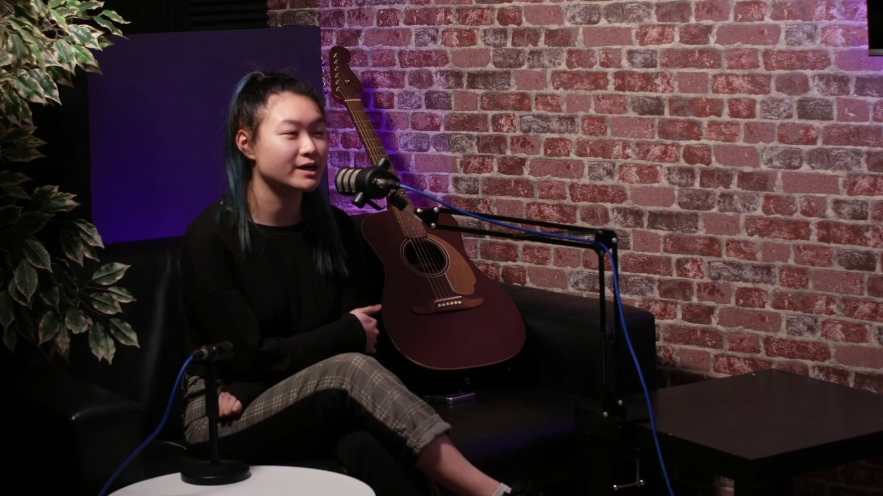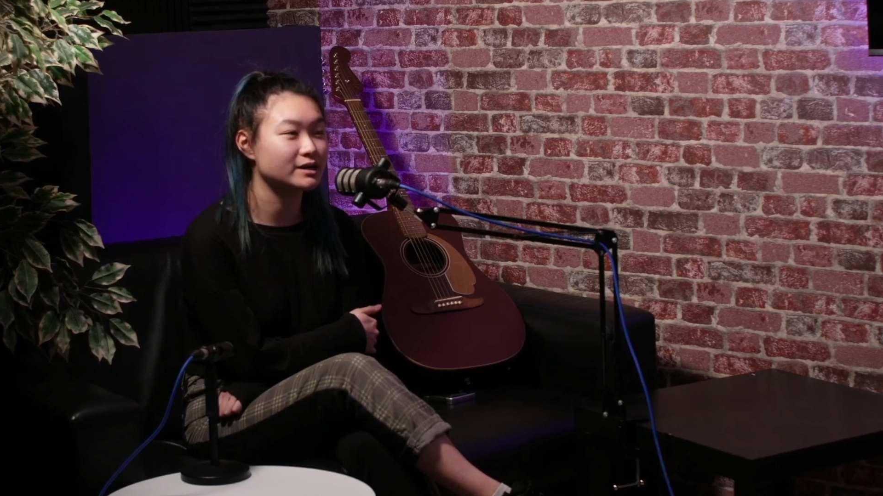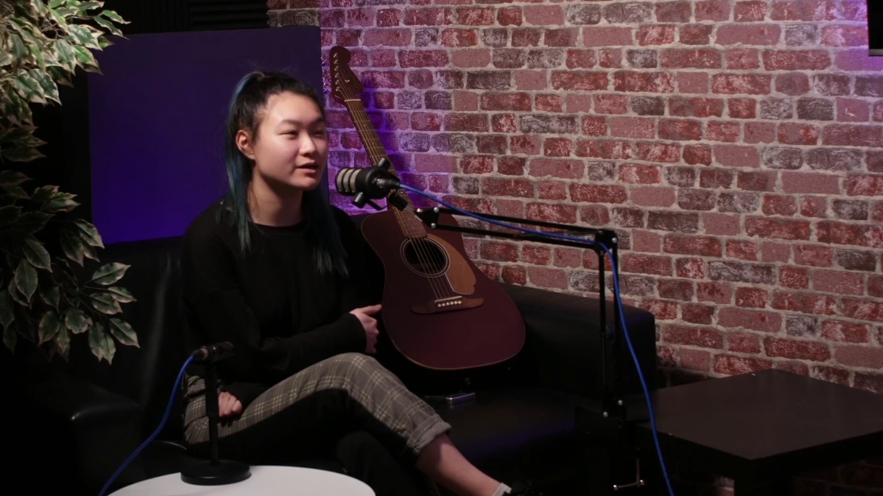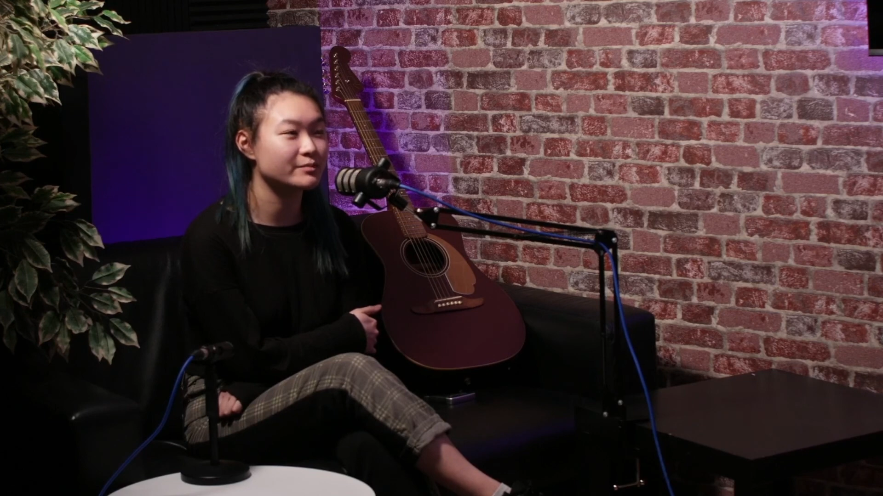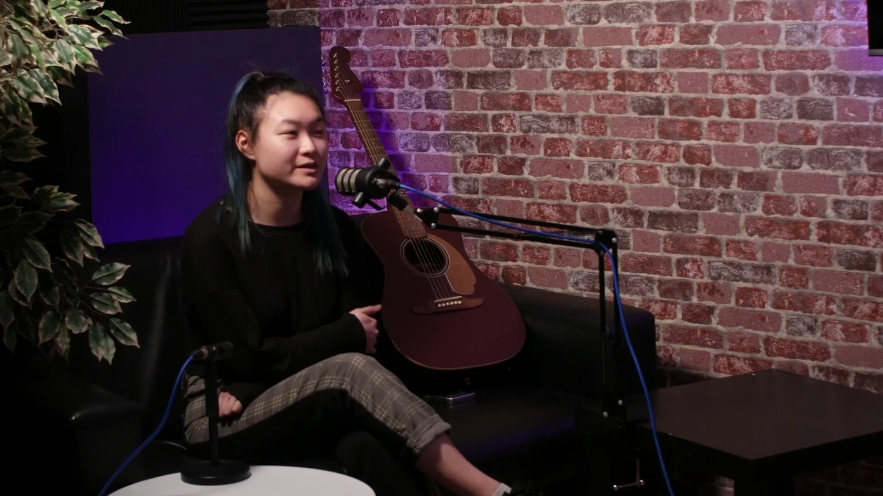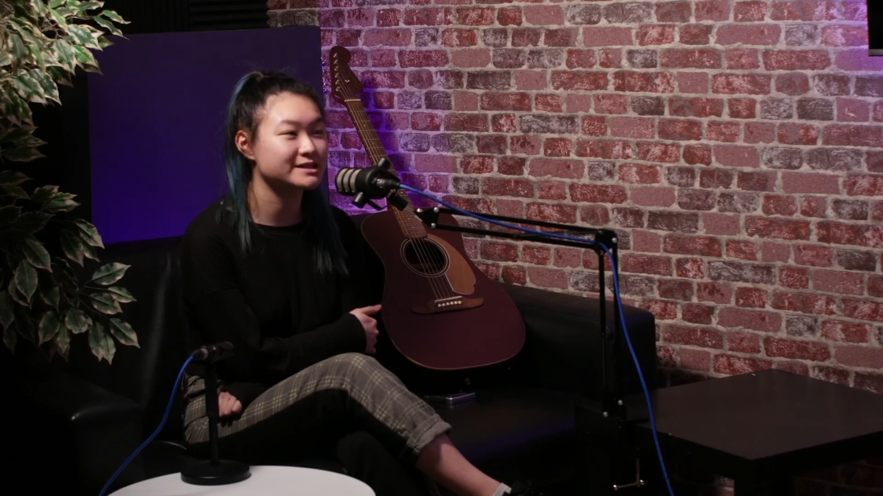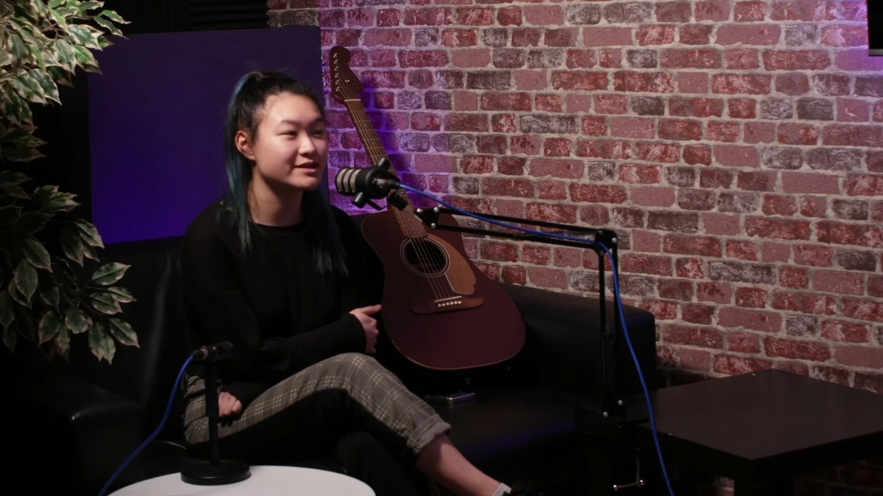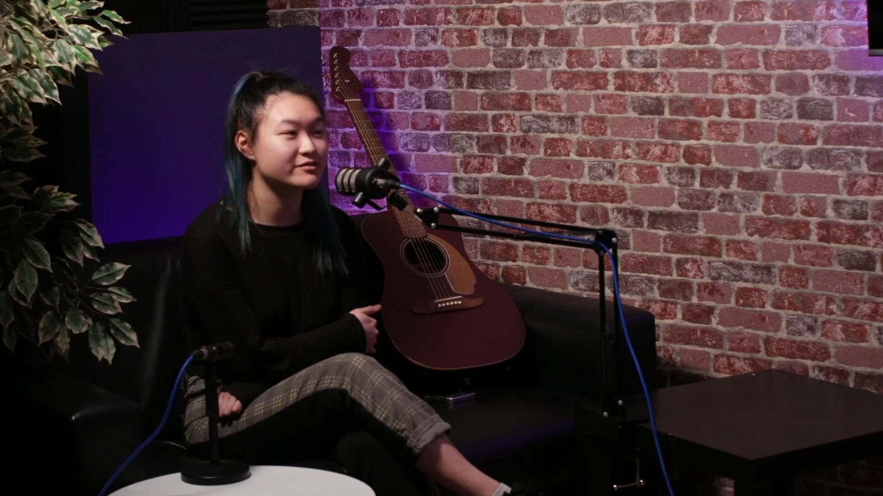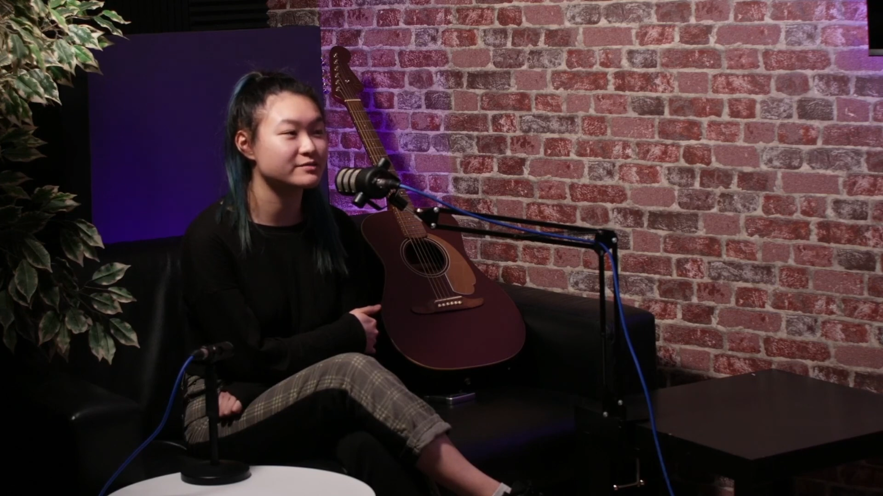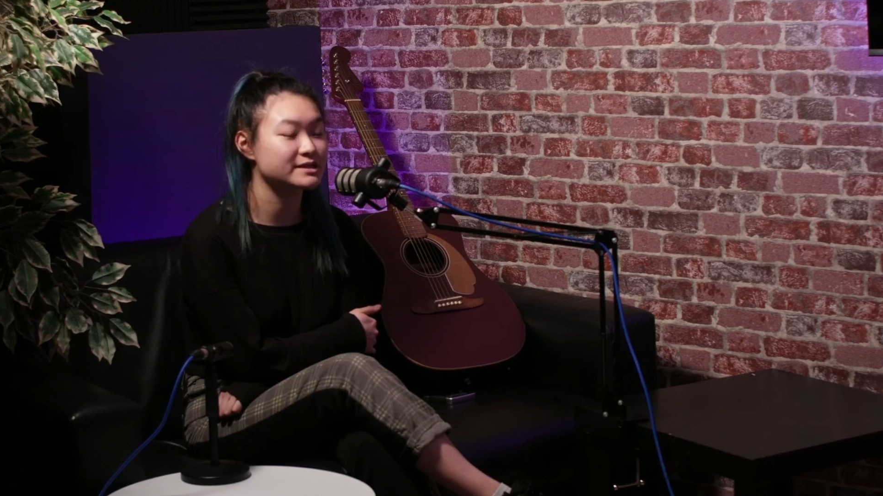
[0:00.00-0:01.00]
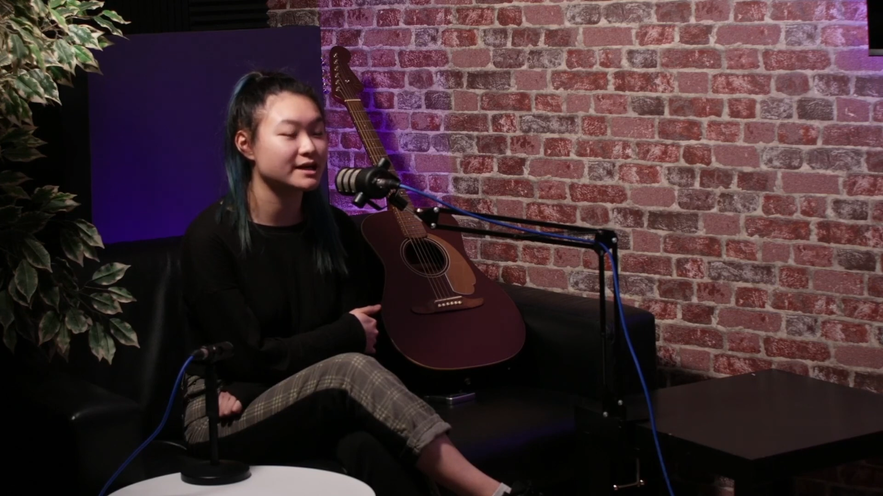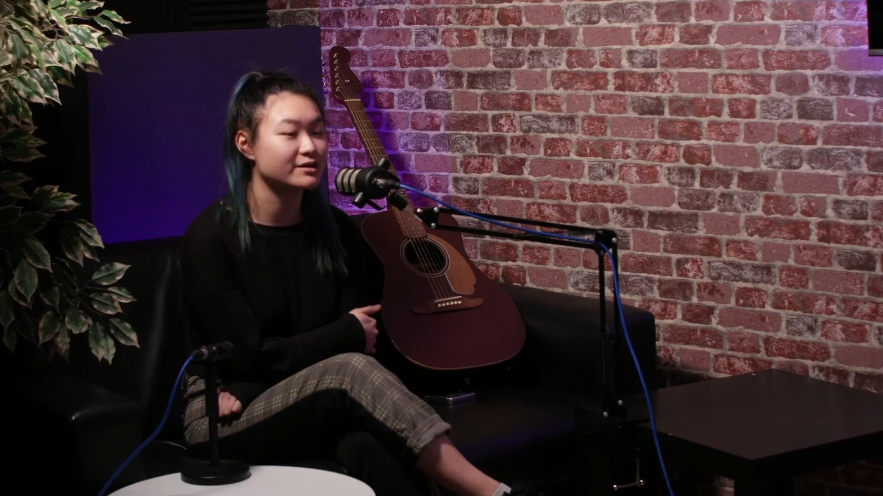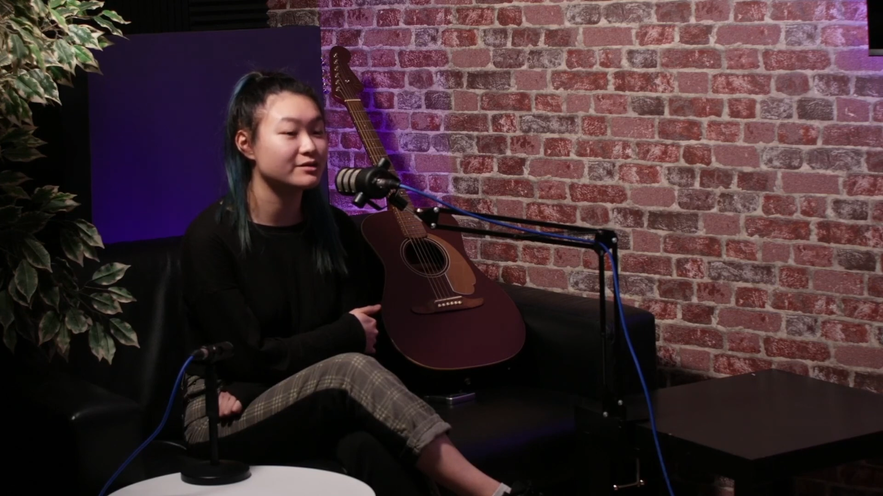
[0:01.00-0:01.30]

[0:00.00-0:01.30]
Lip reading: a lot, because everyone's like,